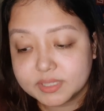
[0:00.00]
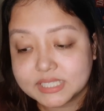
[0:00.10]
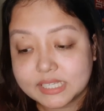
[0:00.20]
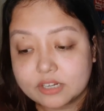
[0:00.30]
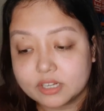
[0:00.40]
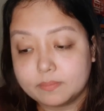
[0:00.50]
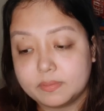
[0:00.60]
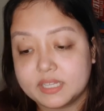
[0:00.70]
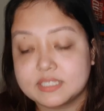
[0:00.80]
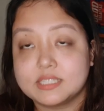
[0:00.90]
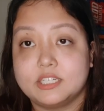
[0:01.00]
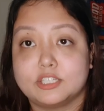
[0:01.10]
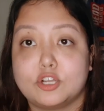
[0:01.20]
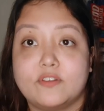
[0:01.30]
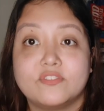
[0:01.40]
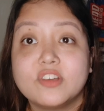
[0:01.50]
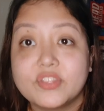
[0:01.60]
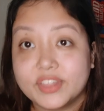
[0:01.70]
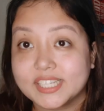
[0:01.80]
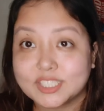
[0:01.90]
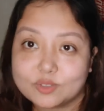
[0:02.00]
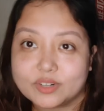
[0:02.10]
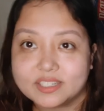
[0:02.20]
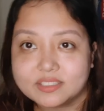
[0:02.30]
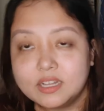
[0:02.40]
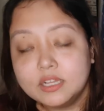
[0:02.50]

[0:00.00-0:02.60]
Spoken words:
a secret place not of this world.